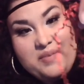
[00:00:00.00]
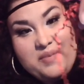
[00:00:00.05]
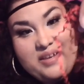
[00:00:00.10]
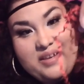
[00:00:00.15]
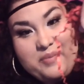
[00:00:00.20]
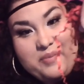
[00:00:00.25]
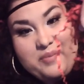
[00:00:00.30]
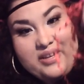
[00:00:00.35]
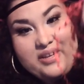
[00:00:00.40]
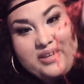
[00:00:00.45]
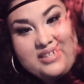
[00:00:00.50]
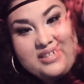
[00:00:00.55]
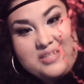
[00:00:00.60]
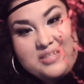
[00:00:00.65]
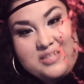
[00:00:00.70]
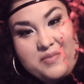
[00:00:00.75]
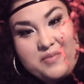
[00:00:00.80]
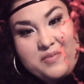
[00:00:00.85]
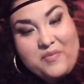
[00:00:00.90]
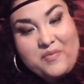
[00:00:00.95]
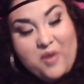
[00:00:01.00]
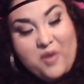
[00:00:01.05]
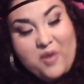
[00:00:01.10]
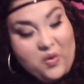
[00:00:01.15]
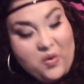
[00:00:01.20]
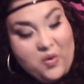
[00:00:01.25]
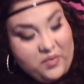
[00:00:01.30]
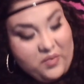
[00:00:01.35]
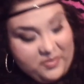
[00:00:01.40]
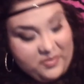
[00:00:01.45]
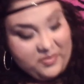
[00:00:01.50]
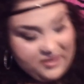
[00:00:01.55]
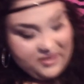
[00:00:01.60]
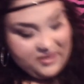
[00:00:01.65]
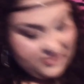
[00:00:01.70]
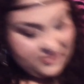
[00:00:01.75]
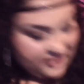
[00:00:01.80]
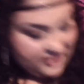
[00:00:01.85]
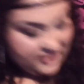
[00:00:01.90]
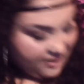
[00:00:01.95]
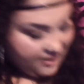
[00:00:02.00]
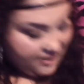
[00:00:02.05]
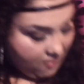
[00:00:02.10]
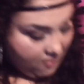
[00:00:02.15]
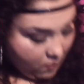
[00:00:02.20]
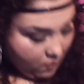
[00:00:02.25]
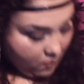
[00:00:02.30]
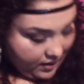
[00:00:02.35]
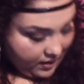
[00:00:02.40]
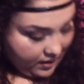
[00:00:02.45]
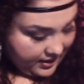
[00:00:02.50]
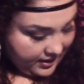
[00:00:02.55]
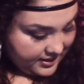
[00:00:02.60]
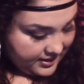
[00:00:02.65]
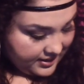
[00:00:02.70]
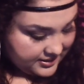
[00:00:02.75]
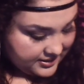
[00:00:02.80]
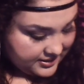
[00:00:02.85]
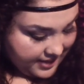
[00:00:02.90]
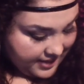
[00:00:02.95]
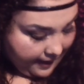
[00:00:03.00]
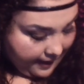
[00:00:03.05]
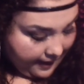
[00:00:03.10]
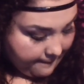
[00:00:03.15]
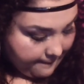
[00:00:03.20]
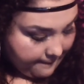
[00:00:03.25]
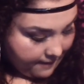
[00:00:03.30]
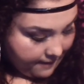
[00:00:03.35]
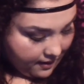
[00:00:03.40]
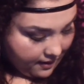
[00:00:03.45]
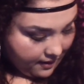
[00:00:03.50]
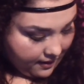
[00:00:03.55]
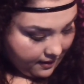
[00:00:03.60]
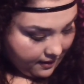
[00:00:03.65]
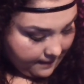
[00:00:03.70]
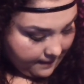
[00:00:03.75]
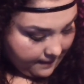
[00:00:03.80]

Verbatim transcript: me bring some of them home with me, he was like, oh, what is that, Mom?